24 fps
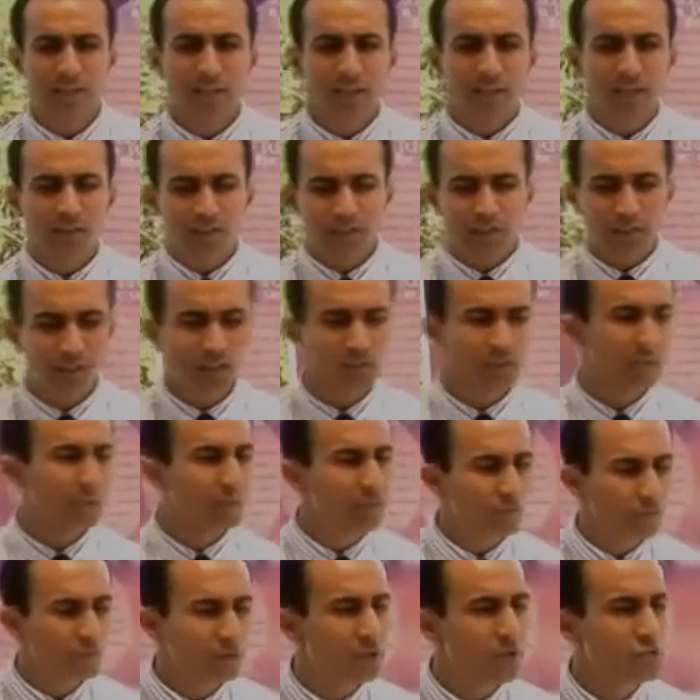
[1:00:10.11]
in the
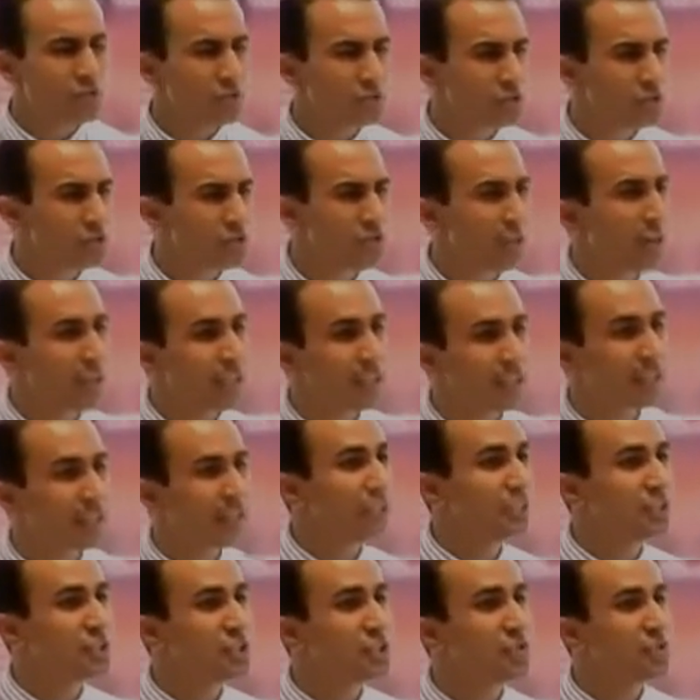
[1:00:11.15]
same verses, I
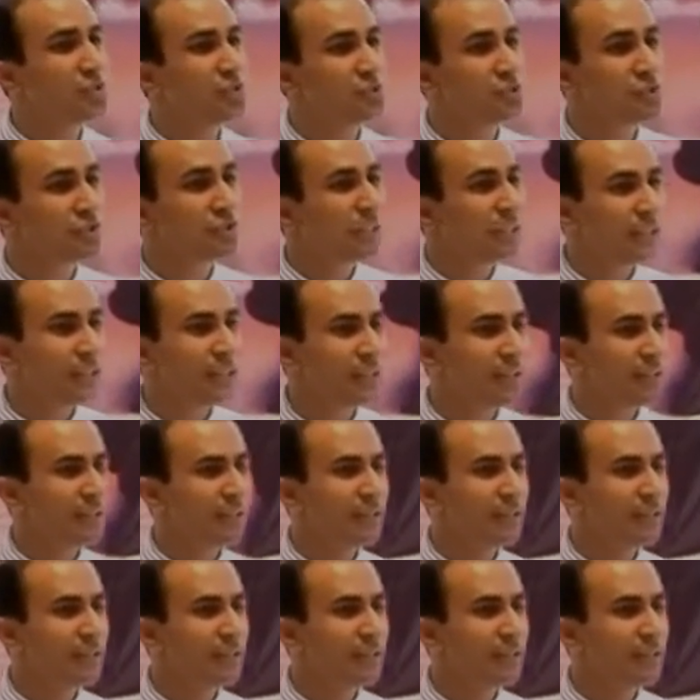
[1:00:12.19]
need you to see